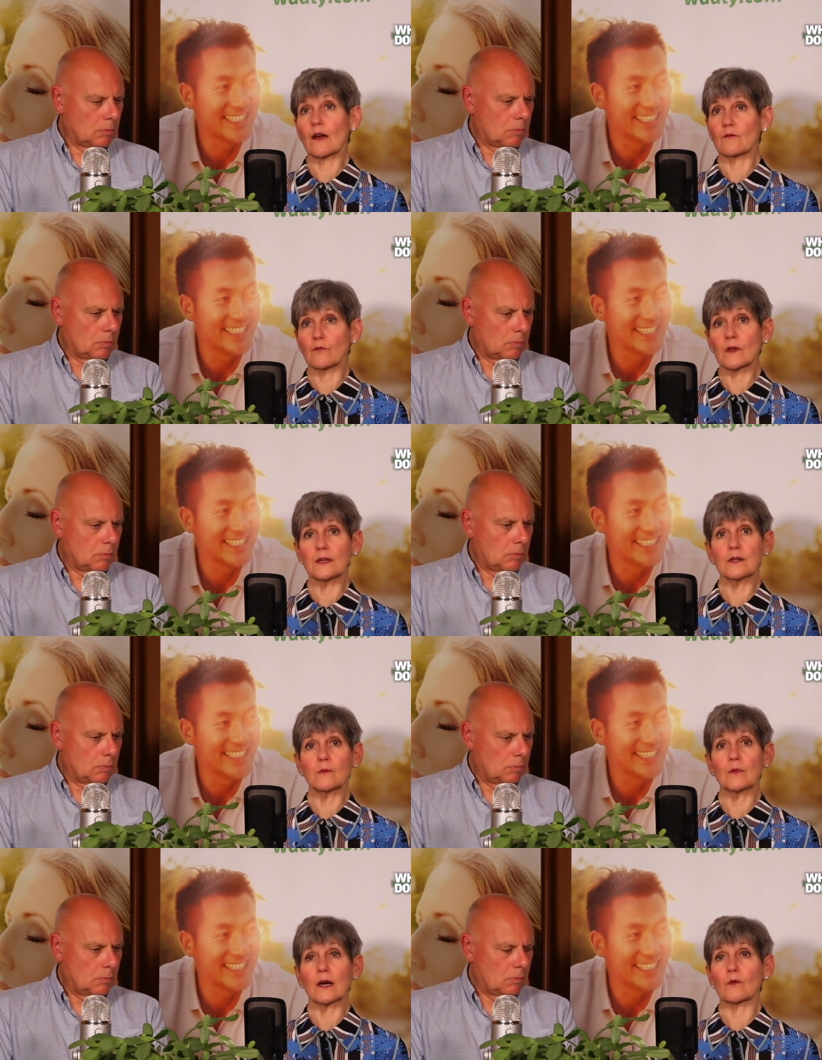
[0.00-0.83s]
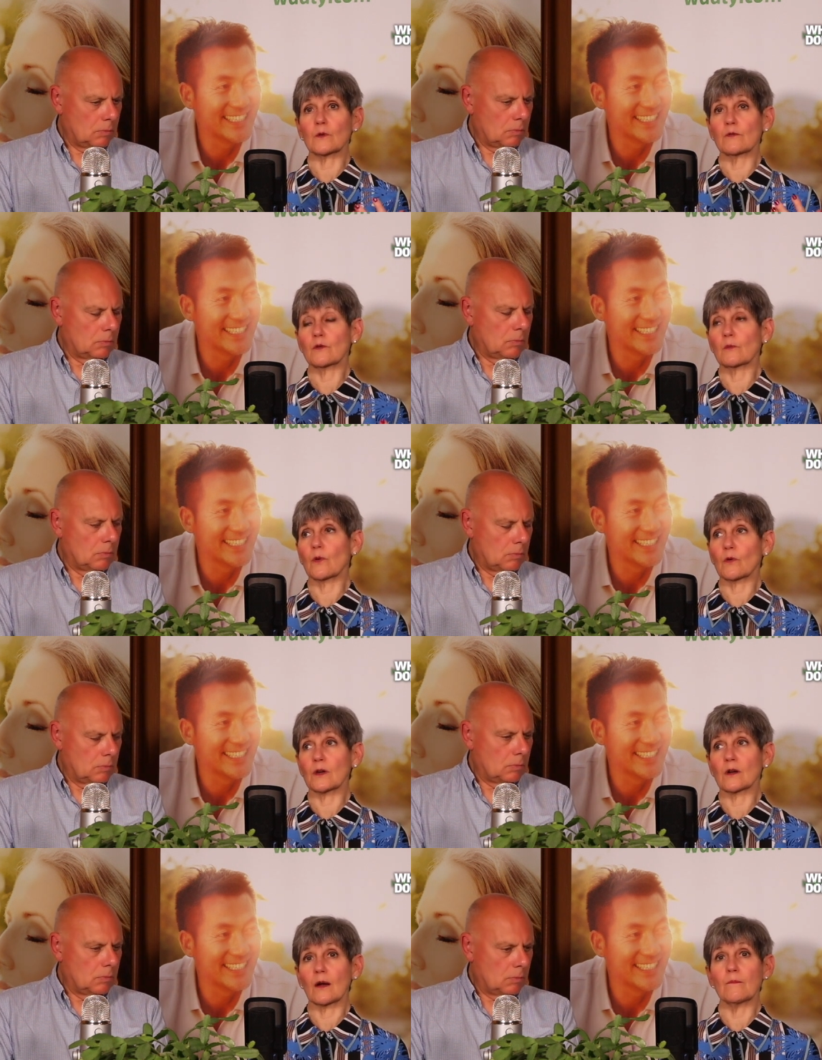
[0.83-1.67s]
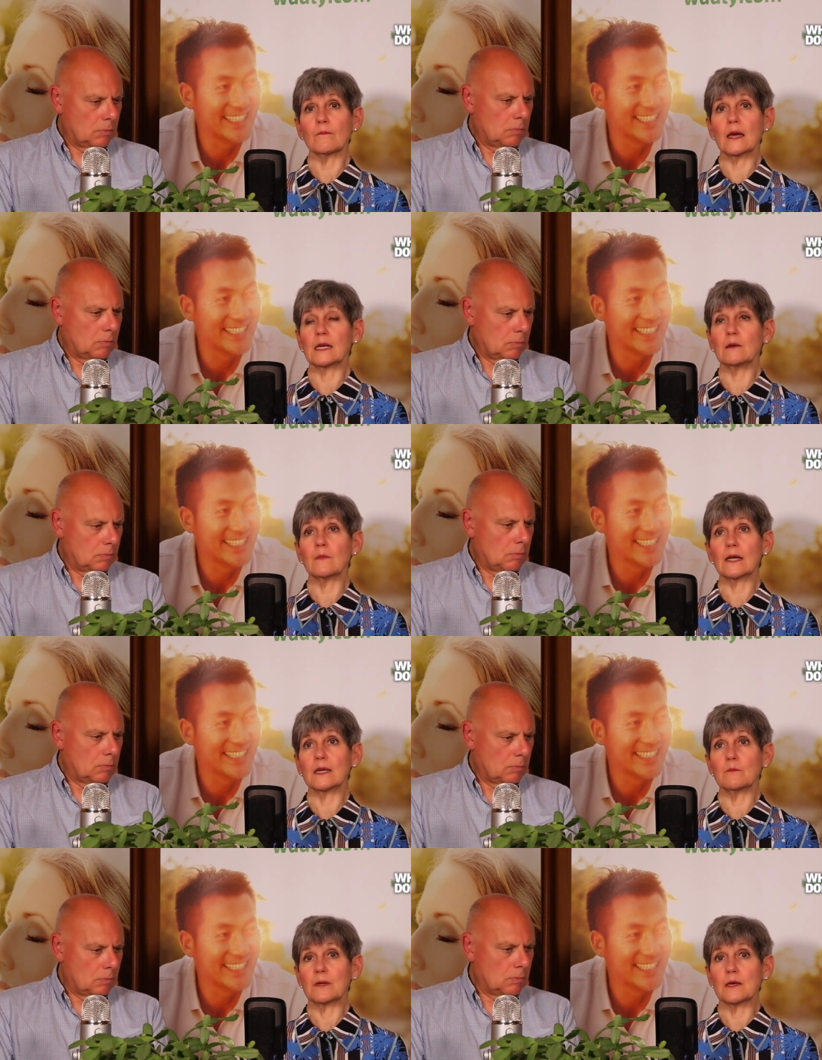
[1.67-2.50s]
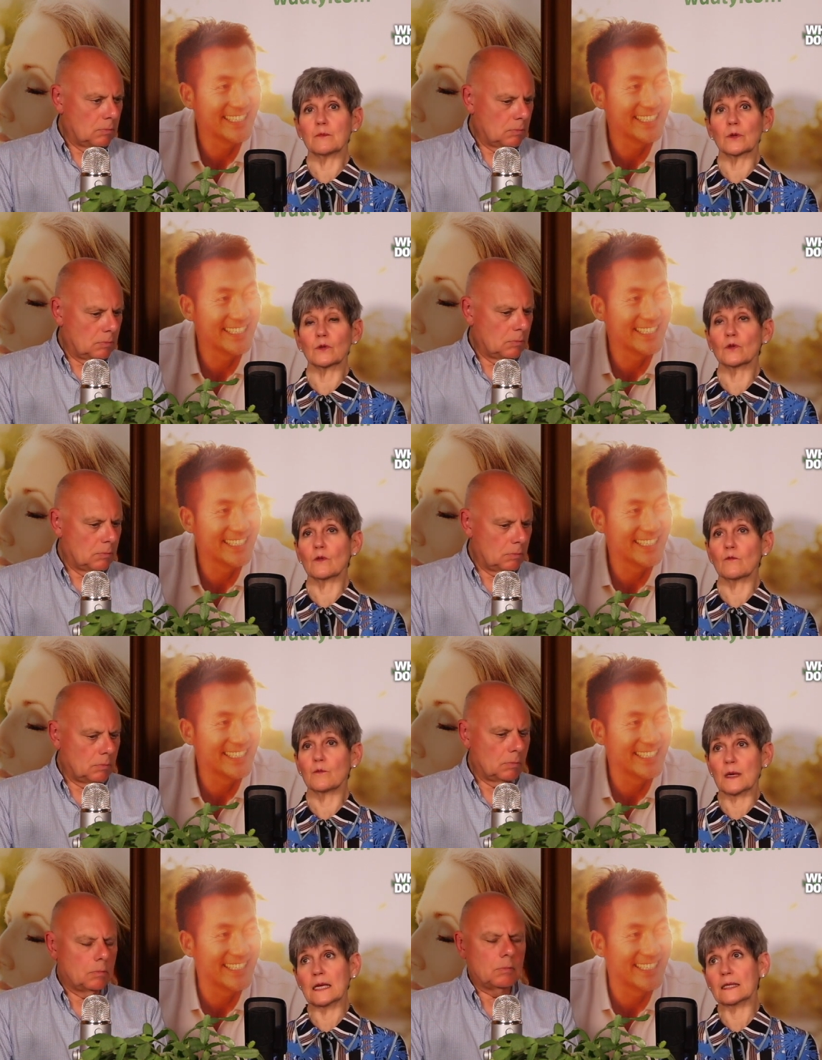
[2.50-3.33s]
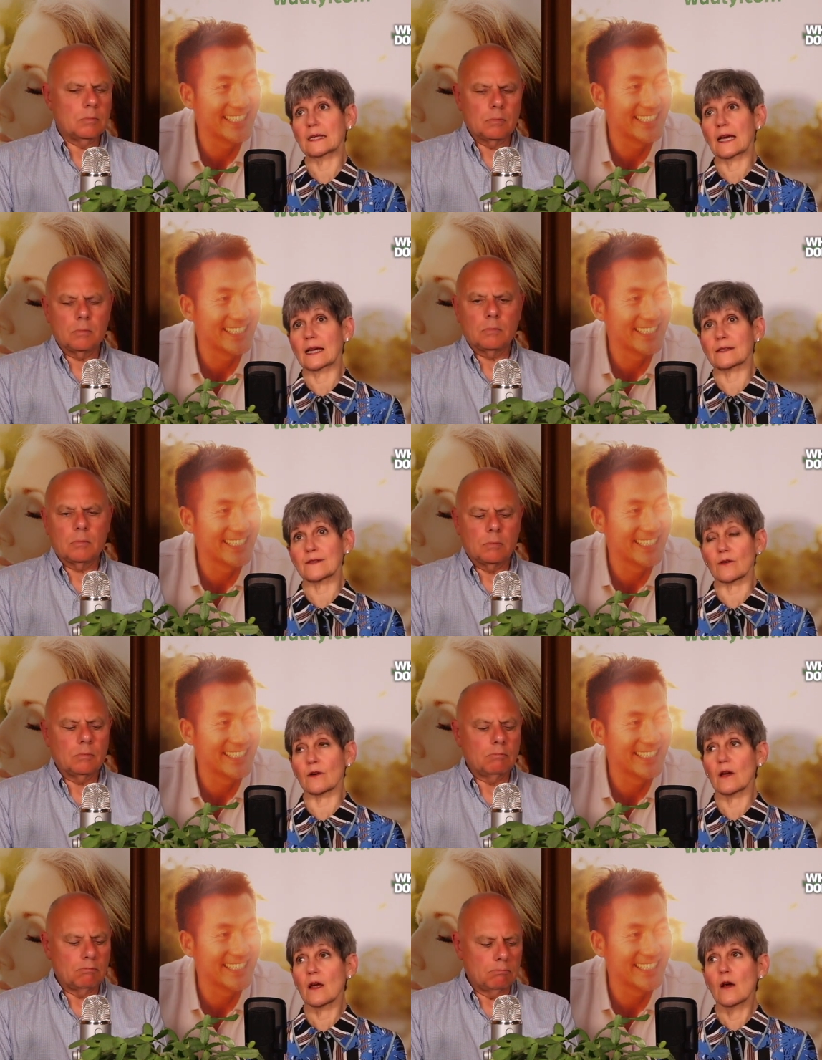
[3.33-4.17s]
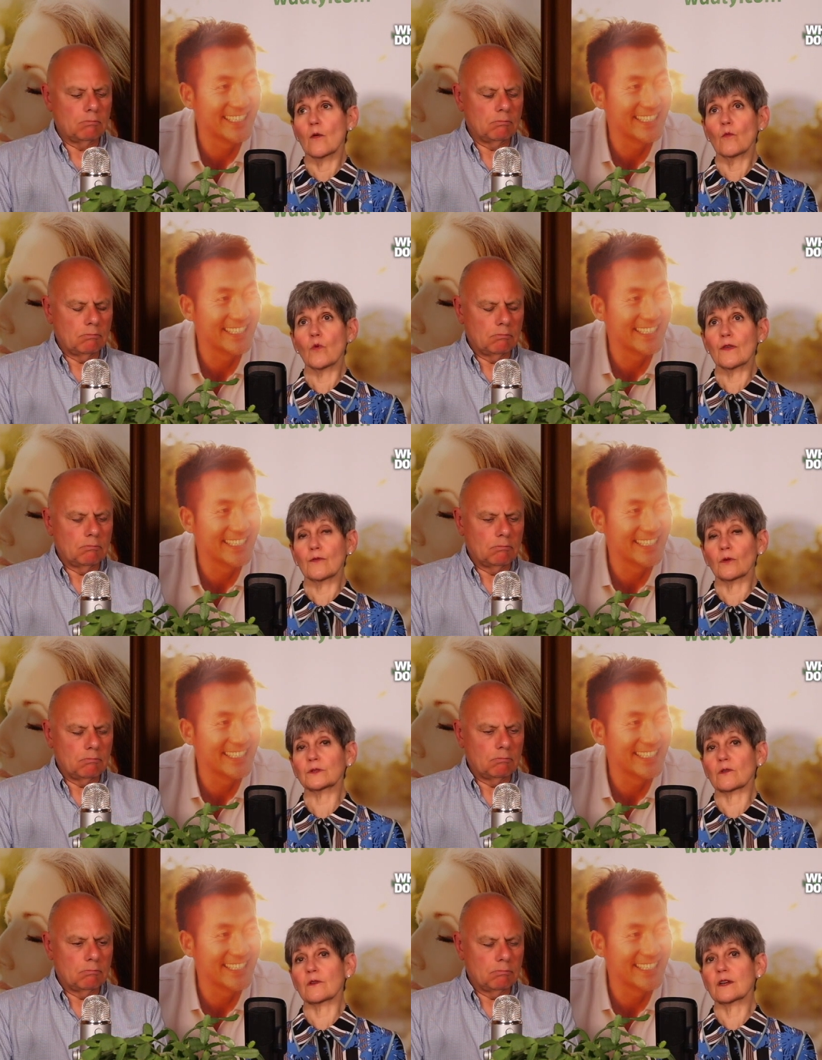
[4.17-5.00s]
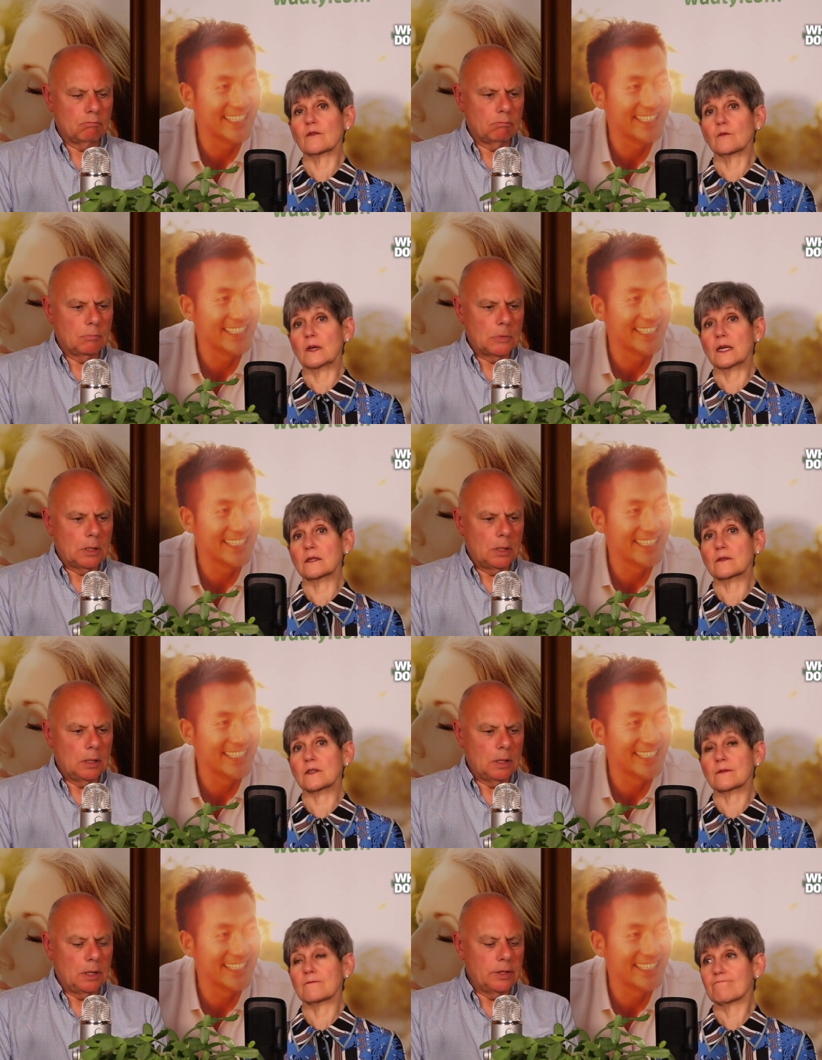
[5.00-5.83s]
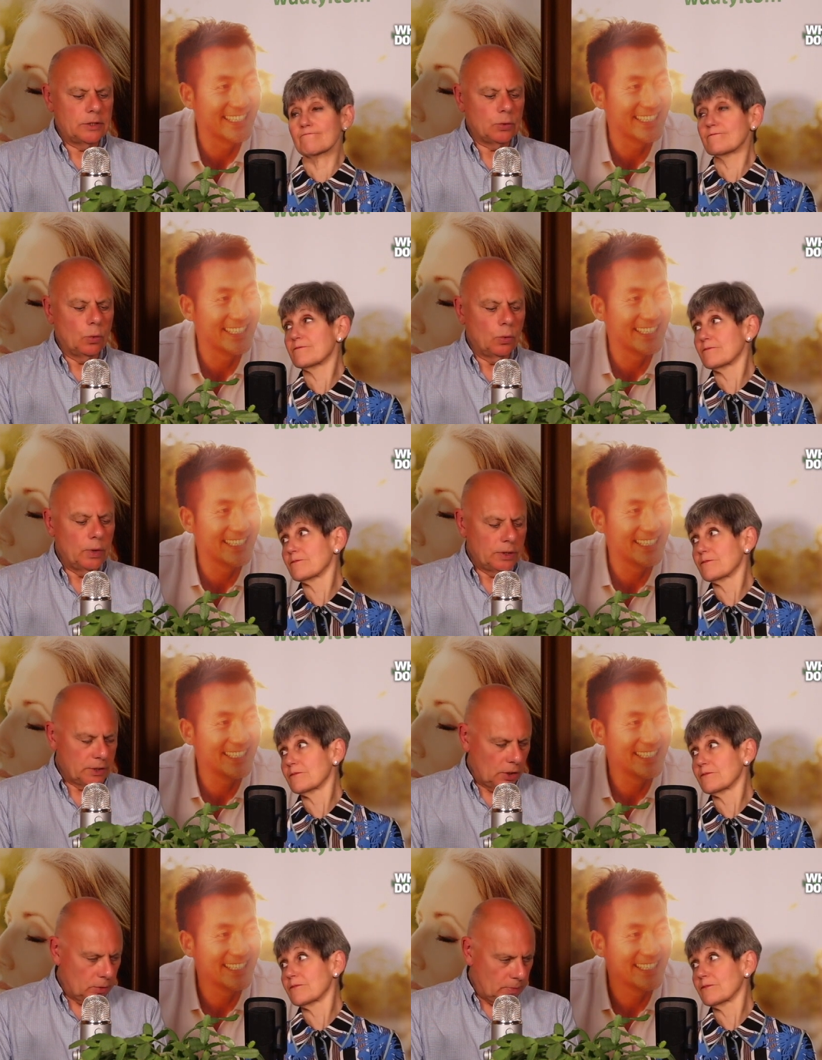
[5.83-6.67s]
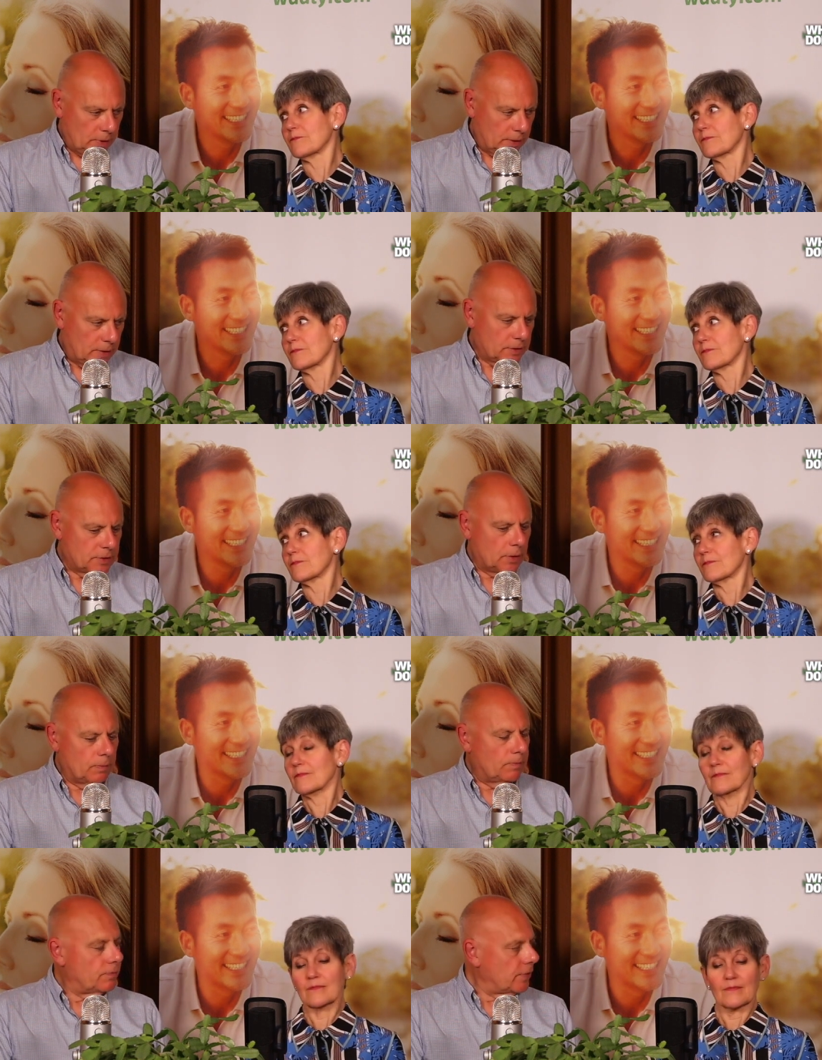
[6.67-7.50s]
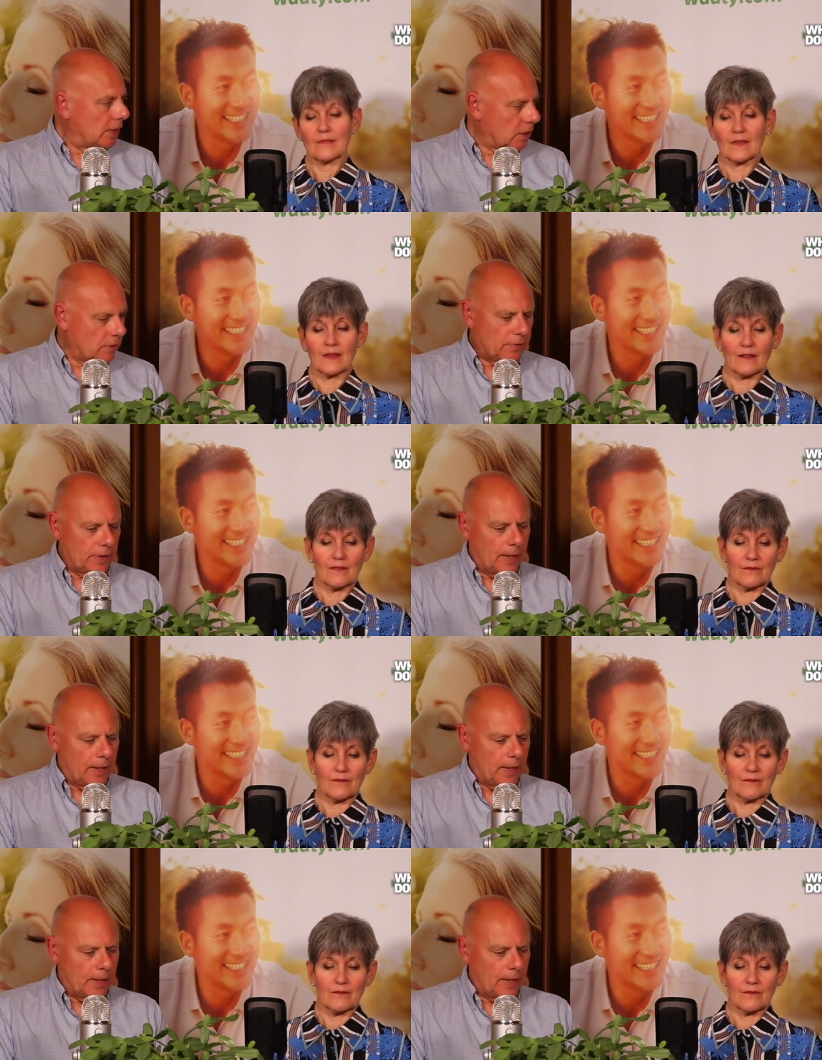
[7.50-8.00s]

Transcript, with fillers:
Speaker 1: have written about, we've reported on many, many people who have beaten cancer with alternative means.
Speaker 2: There is always hope, Lynn, so thank you for